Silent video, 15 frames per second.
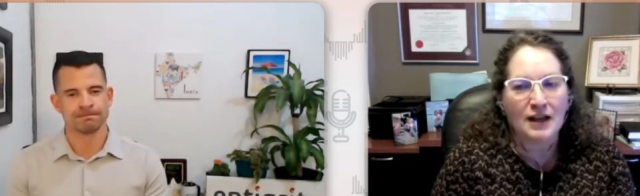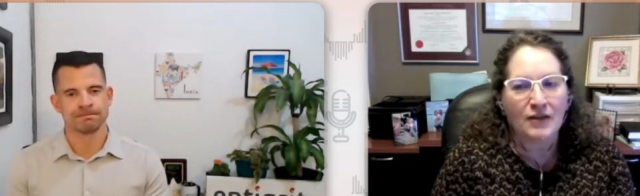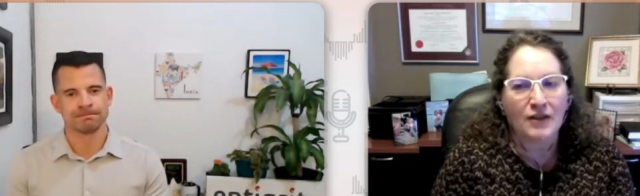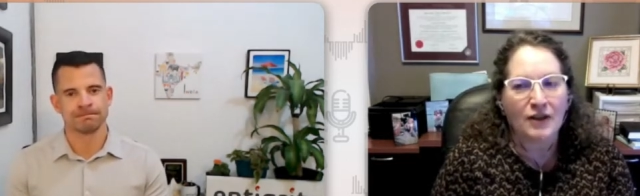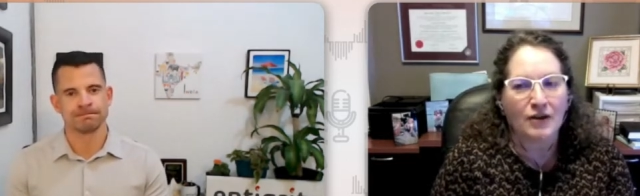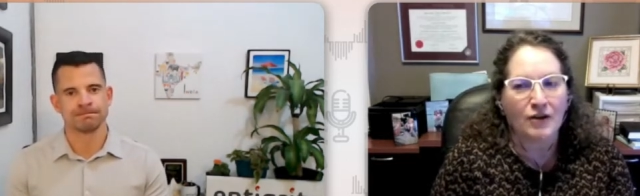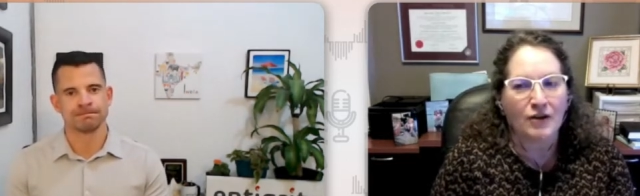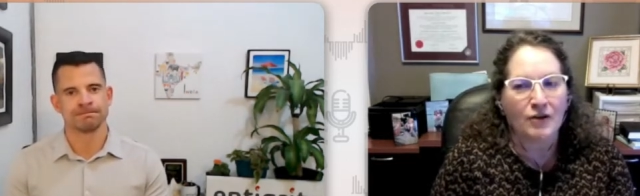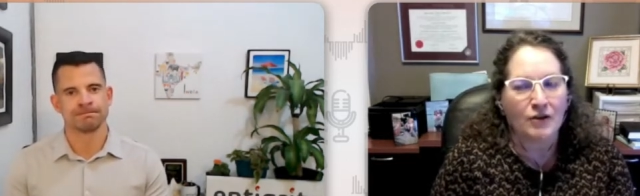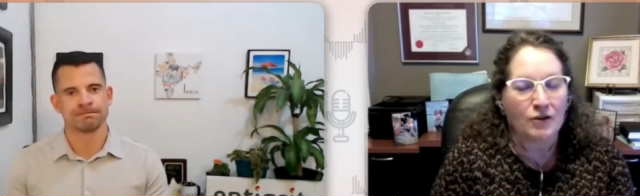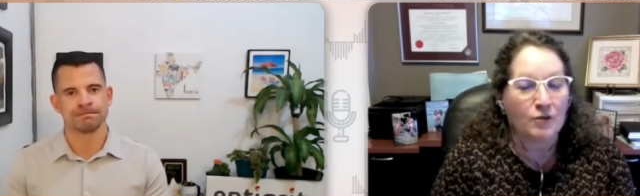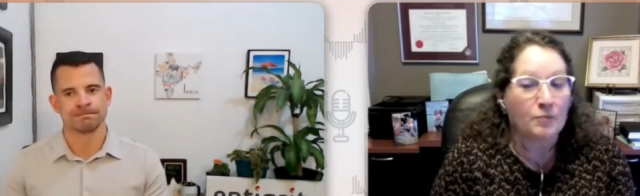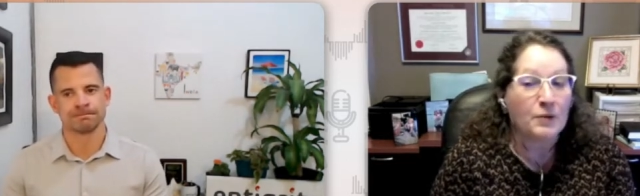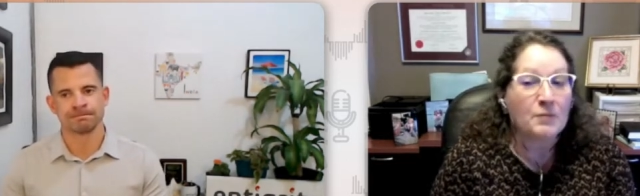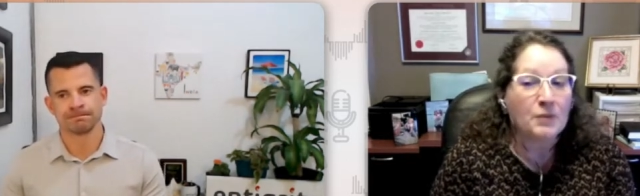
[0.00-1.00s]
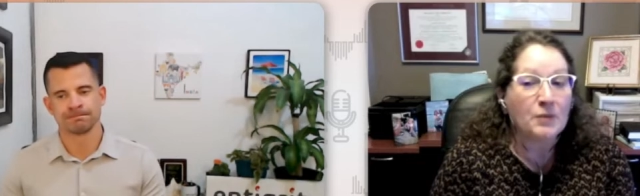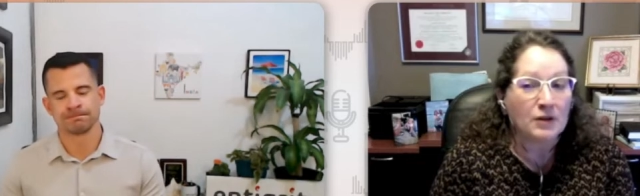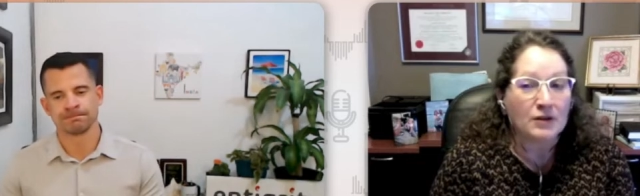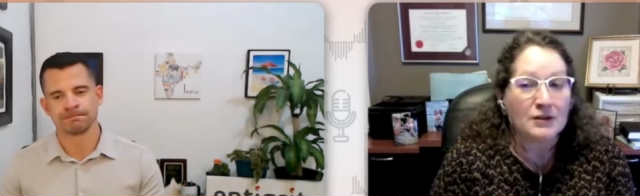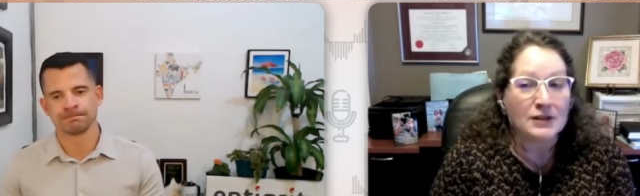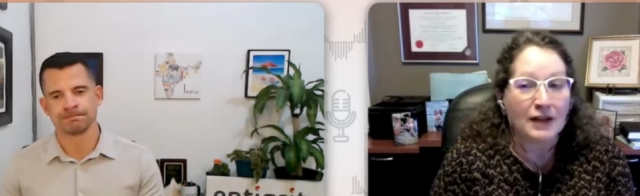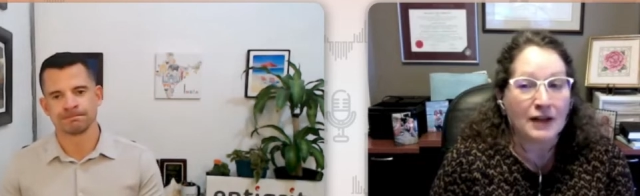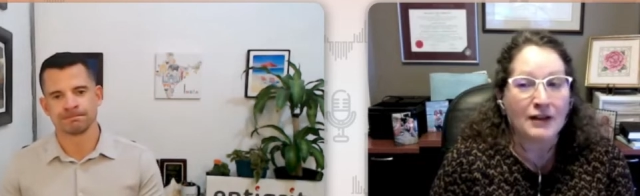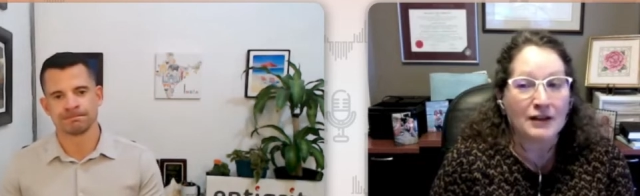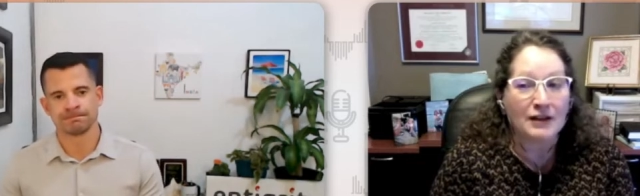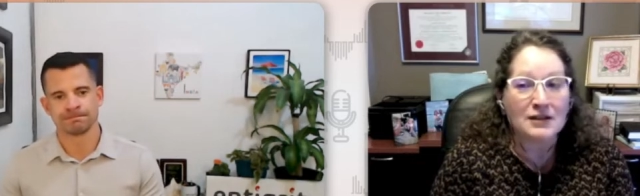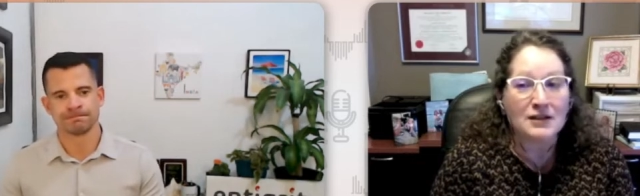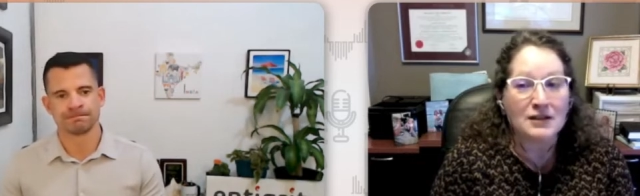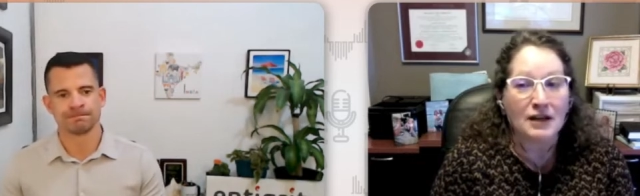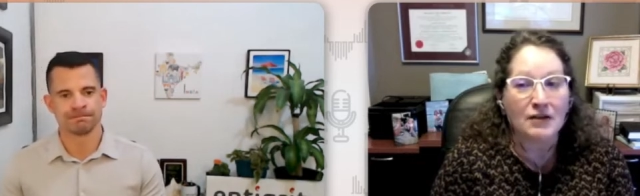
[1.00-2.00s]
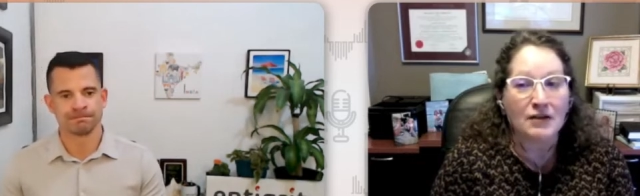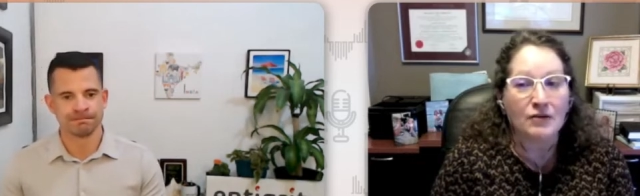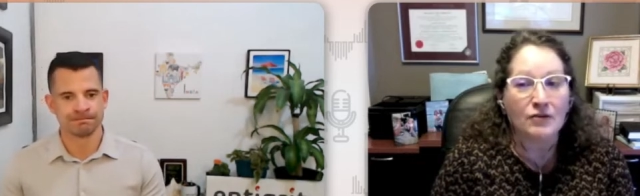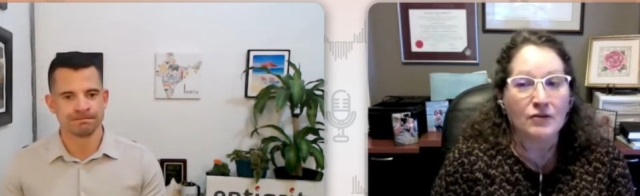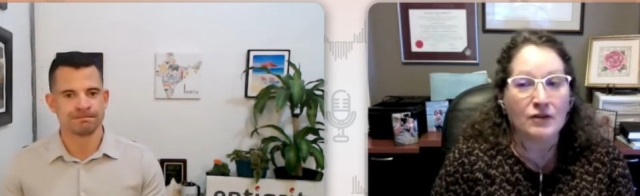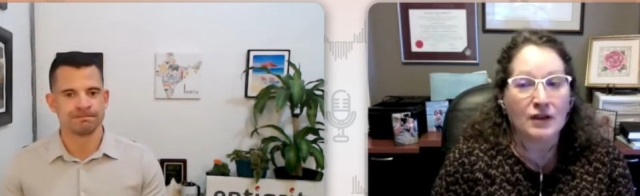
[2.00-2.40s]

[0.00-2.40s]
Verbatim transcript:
Speaker 1: their, their people talent and how do